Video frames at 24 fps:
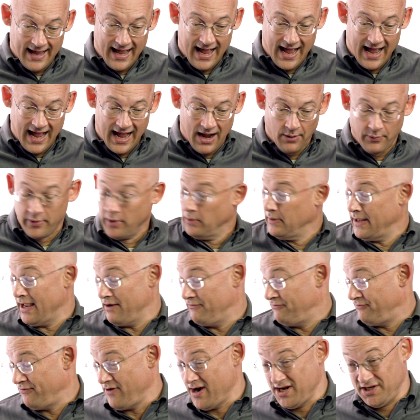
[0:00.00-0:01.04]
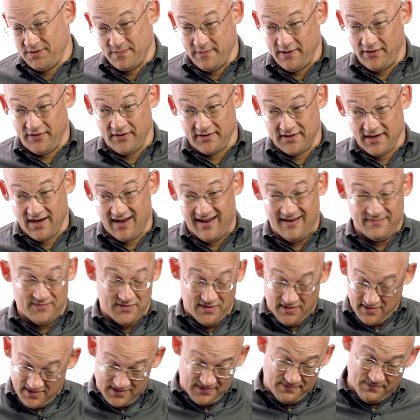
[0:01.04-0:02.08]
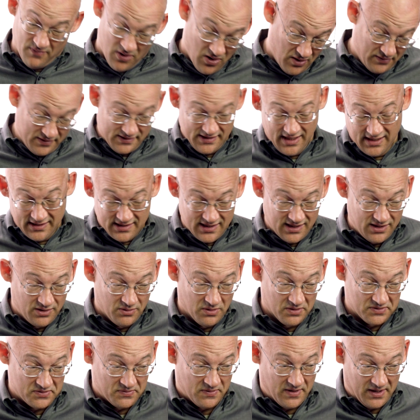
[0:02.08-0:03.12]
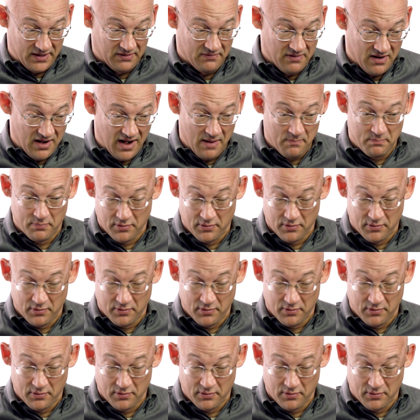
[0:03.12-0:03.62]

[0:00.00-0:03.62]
Uh, we only had freshmen at the time, so this, all these 18 year olds running around.